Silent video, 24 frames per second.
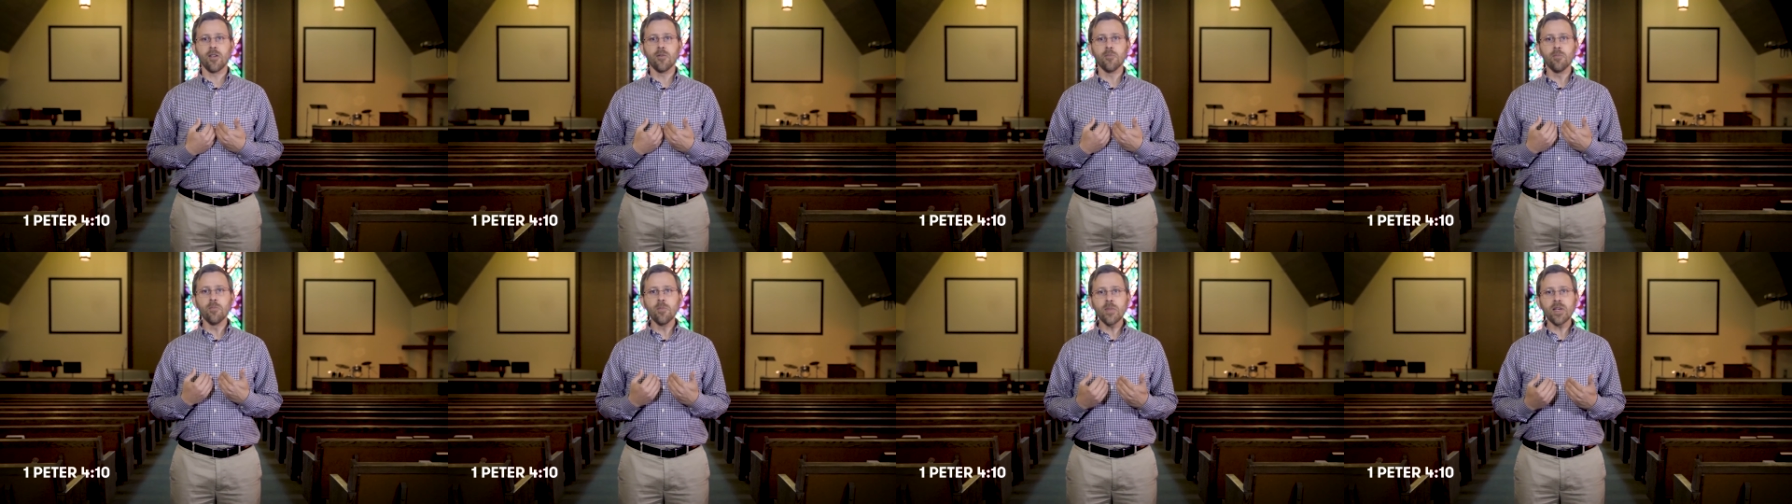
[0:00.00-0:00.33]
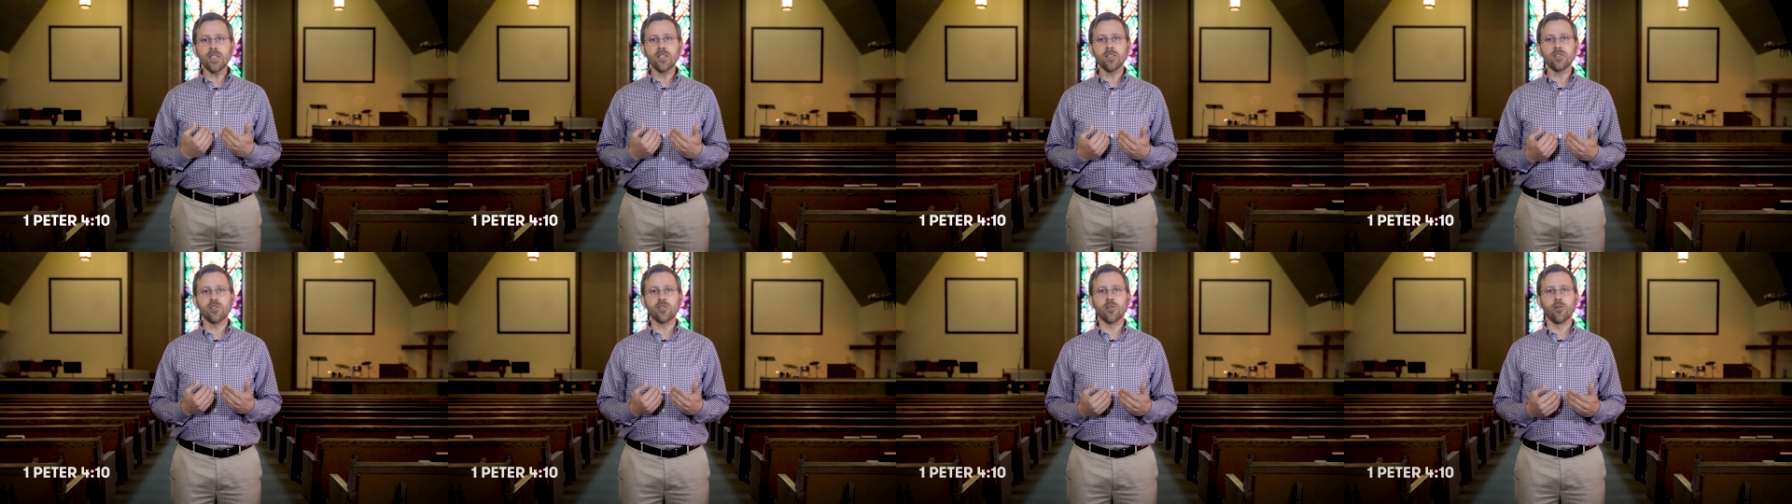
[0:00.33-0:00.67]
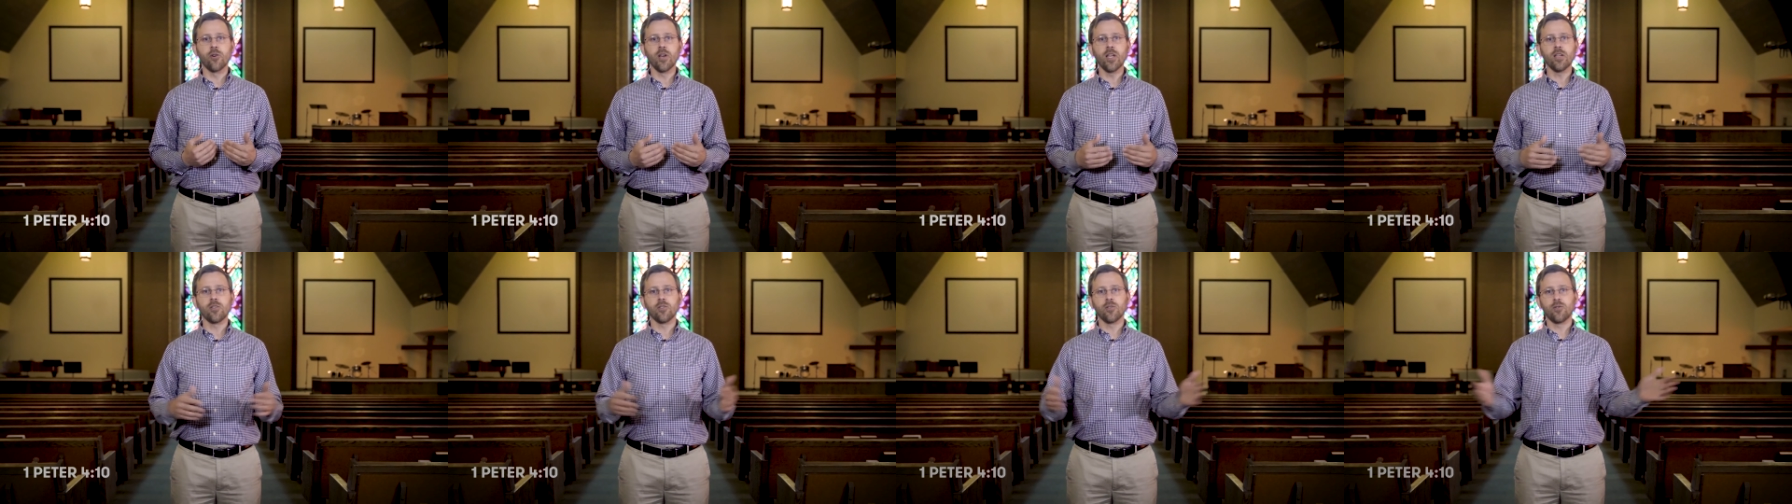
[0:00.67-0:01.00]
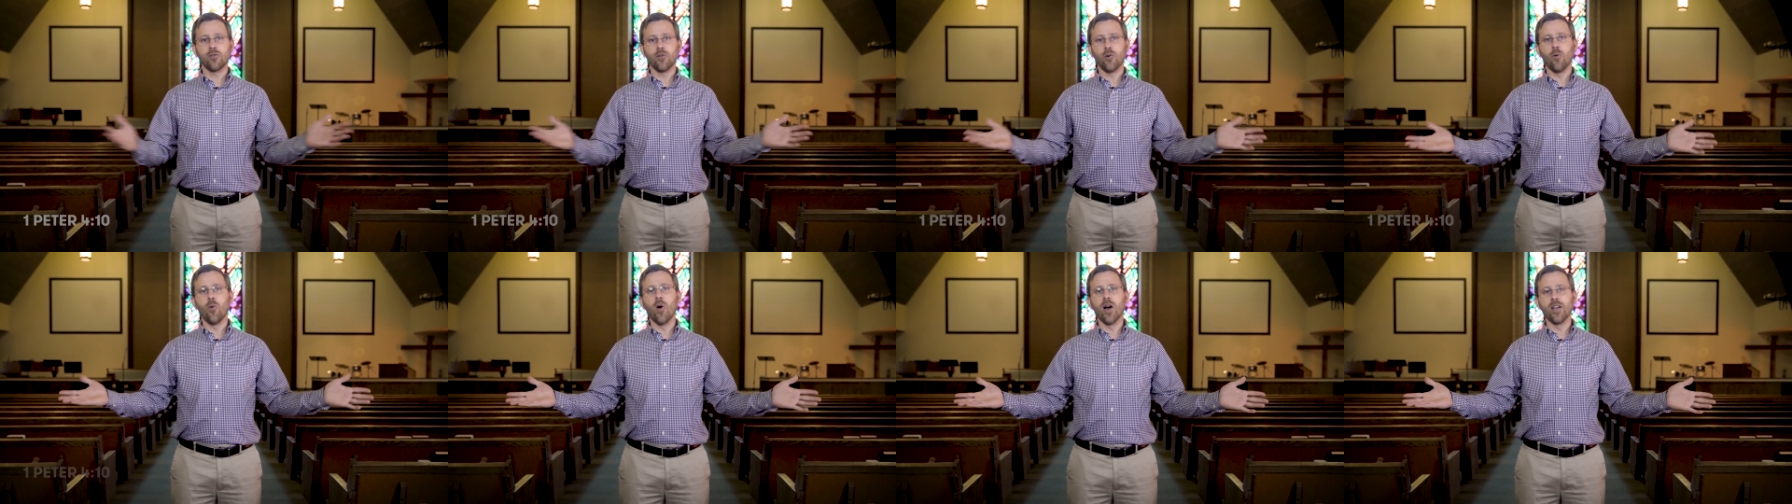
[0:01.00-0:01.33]
minister
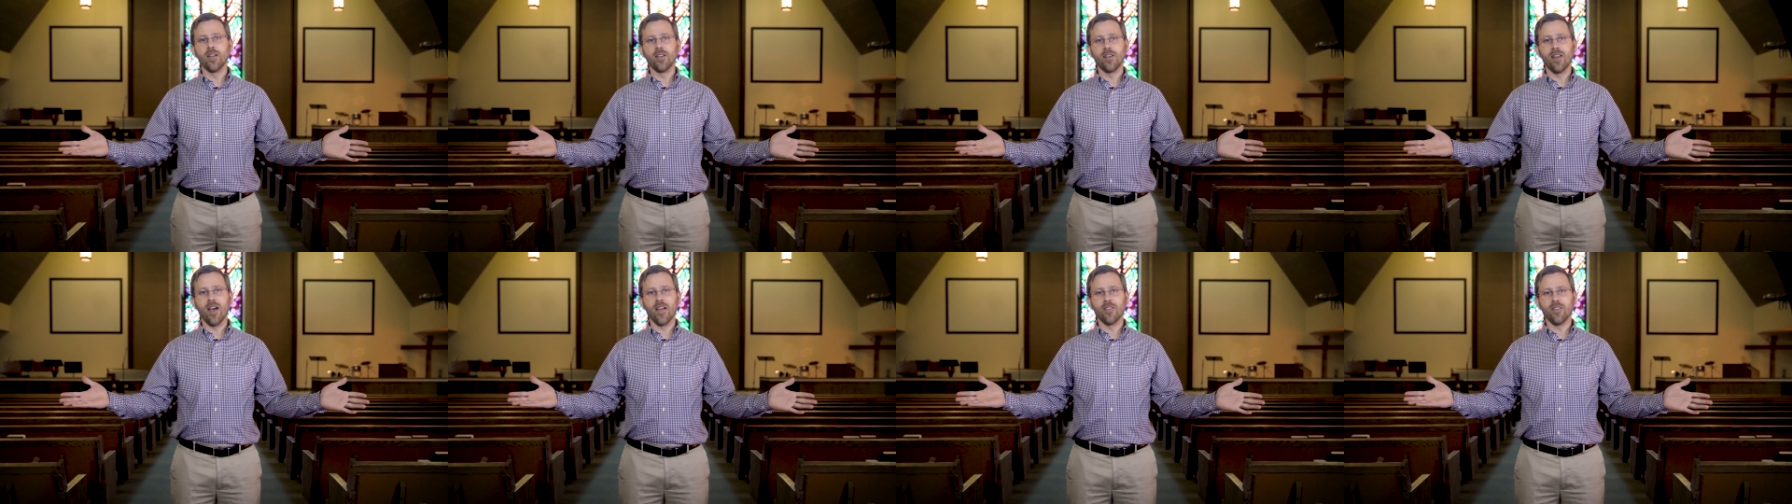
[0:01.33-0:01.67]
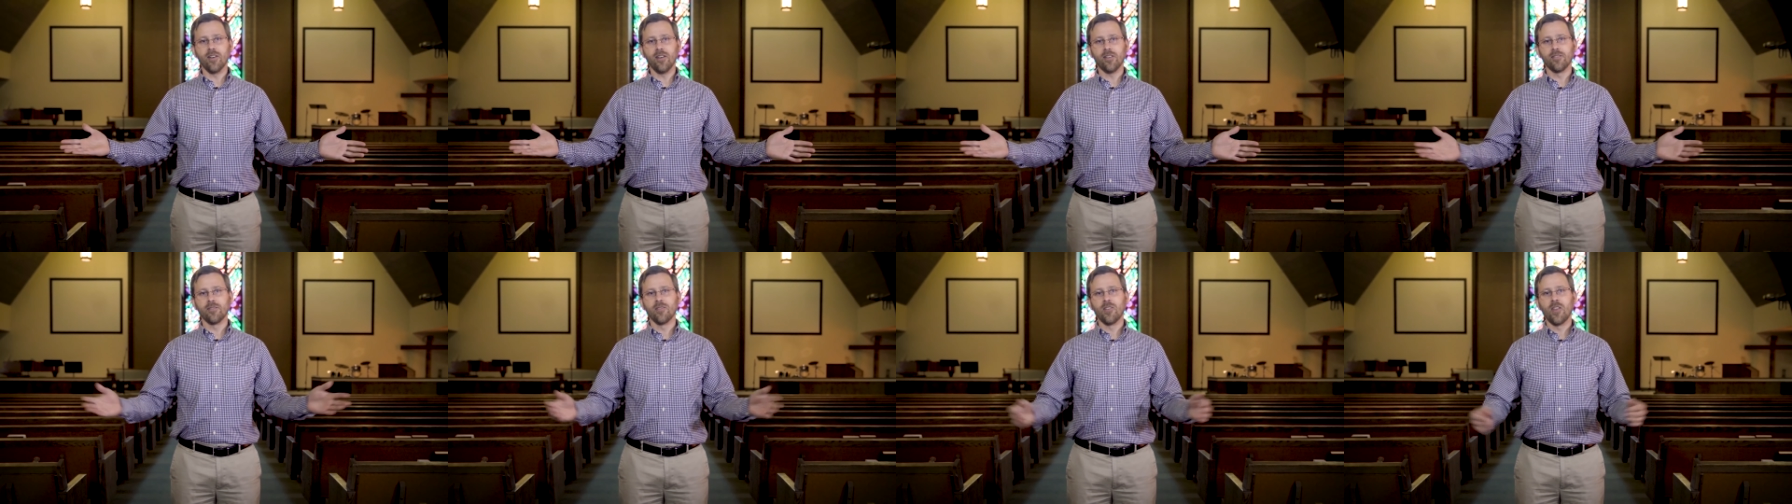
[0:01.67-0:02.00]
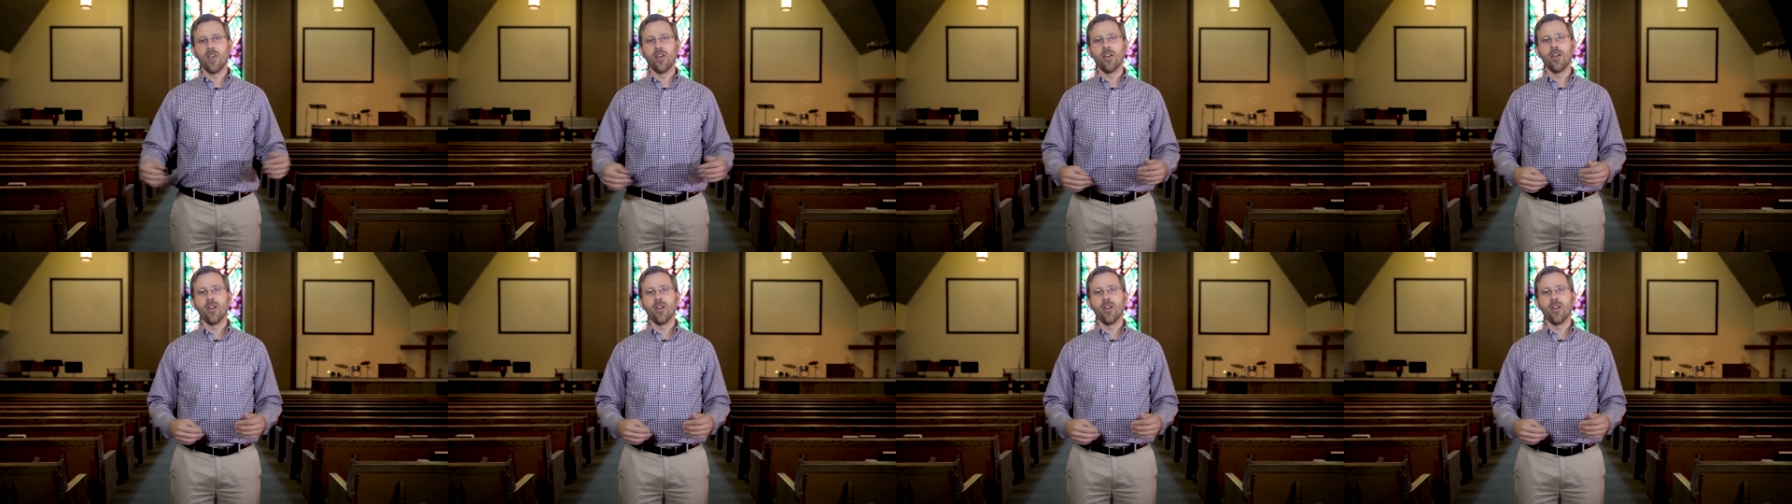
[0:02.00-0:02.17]
it to one another,